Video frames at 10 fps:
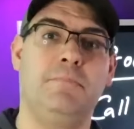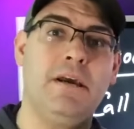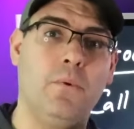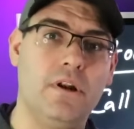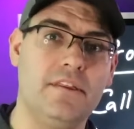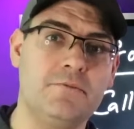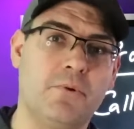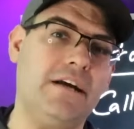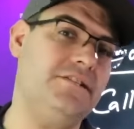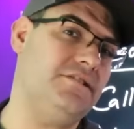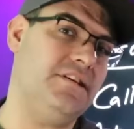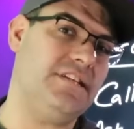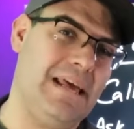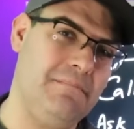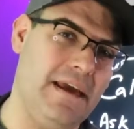let's pick one of these
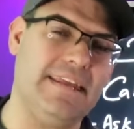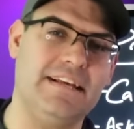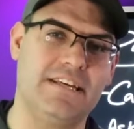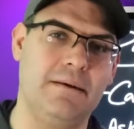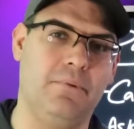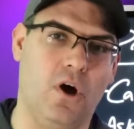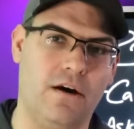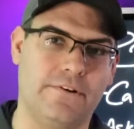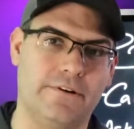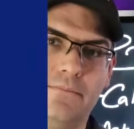processes and make an example offer.